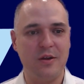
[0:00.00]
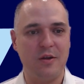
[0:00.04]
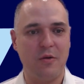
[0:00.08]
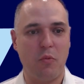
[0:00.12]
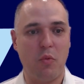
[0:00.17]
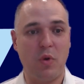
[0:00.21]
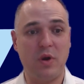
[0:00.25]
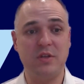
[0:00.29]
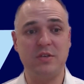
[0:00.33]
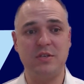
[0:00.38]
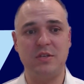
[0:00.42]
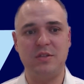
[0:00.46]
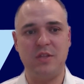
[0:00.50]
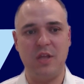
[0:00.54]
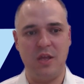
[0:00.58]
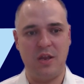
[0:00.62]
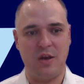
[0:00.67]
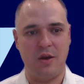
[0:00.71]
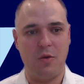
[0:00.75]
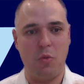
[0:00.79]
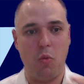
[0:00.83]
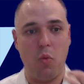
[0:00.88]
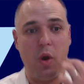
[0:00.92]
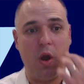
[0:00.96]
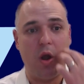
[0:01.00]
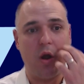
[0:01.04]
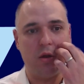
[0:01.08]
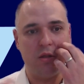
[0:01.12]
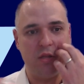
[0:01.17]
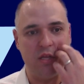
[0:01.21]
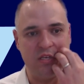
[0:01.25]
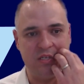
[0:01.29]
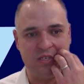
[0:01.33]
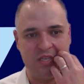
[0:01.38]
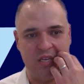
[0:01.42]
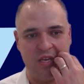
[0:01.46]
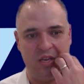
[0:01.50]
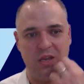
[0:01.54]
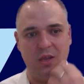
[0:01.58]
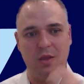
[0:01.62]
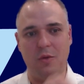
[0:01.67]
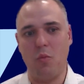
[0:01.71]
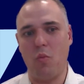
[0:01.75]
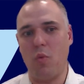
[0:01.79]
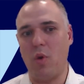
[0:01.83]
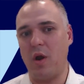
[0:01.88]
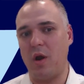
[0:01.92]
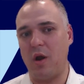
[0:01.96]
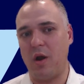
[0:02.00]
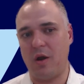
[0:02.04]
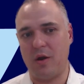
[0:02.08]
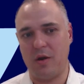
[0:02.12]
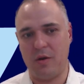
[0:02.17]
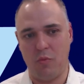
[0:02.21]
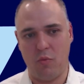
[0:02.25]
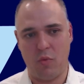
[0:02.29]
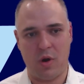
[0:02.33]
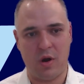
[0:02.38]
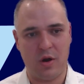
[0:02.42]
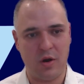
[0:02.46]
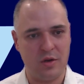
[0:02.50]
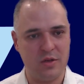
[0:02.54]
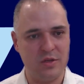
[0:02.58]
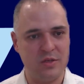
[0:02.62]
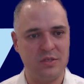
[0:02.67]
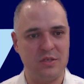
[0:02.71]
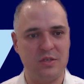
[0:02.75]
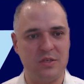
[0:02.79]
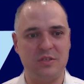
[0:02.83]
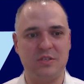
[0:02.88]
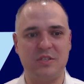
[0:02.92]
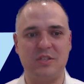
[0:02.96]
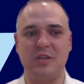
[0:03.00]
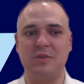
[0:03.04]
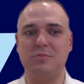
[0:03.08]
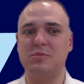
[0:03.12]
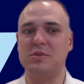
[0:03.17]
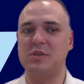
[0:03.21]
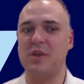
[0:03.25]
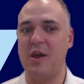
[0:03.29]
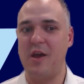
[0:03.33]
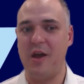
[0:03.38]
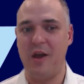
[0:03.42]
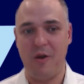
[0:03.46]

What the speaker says: What is the data? Where are they sitting? What are the systems?